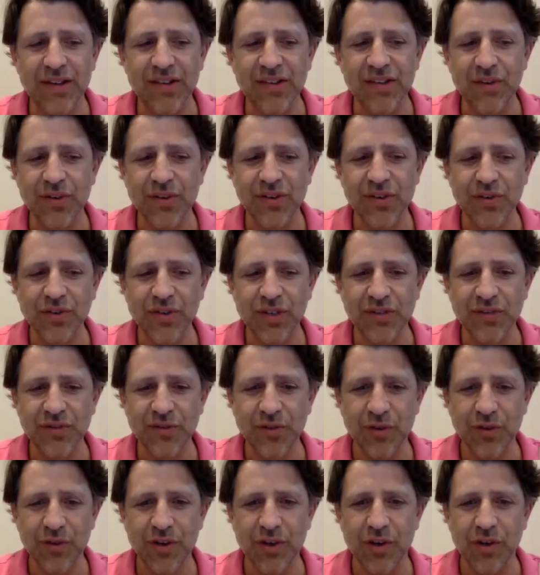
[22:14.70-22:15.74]
So just
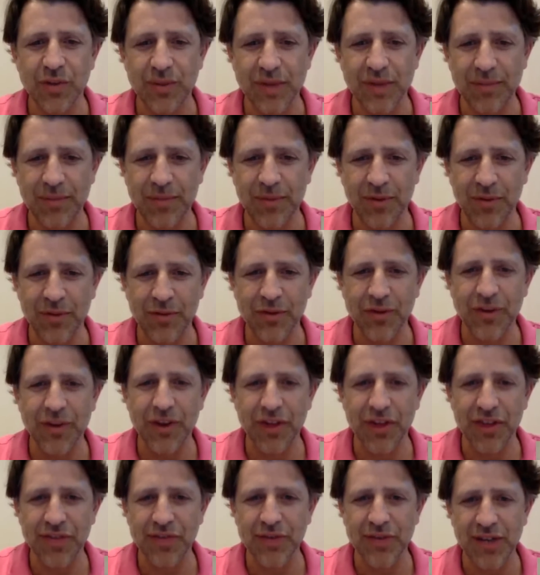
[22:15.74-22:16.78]
for people, for the
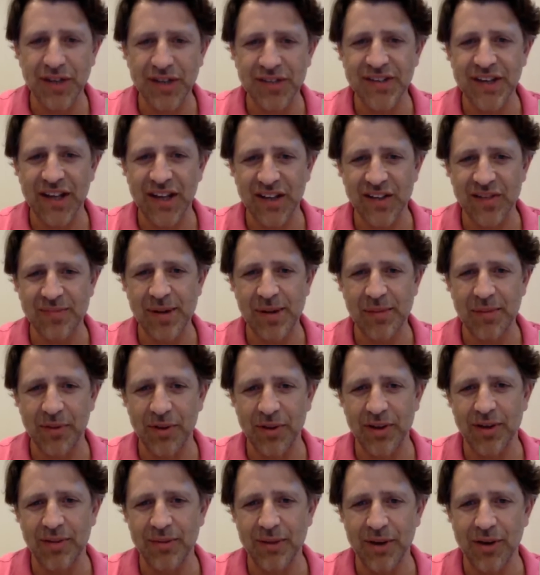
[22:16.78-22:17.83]
3
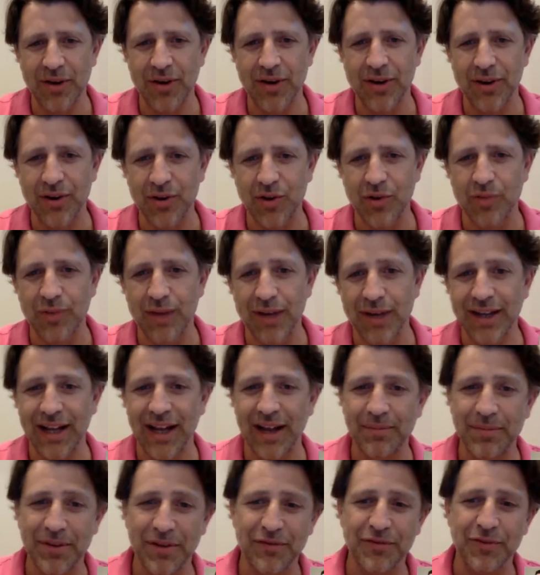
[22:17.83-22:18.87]
salespeople in America who might
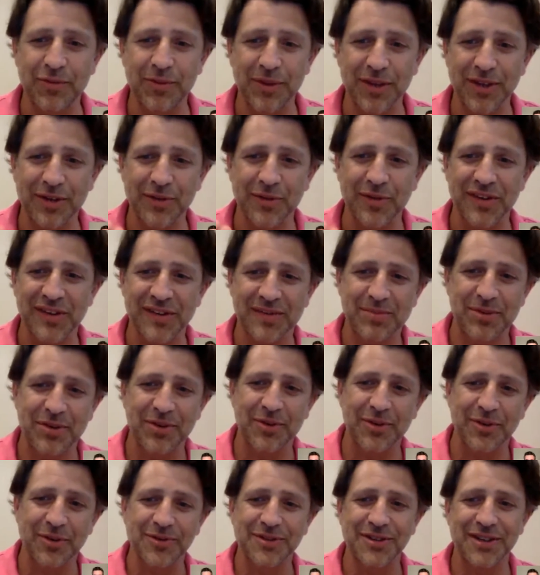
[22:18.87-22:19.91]
not be familiar with
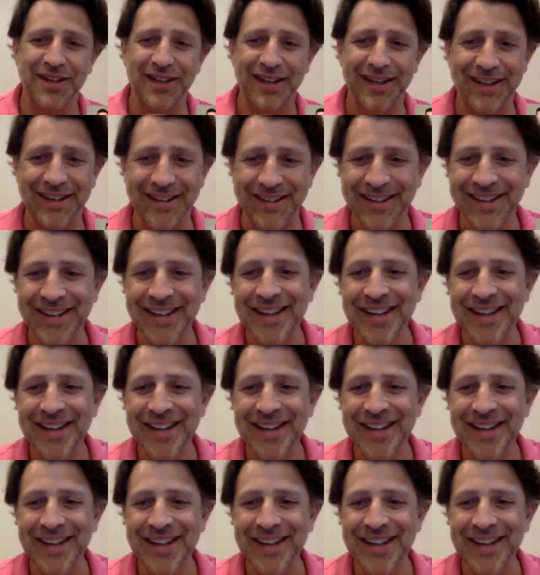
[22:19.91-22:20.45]
Spiro today,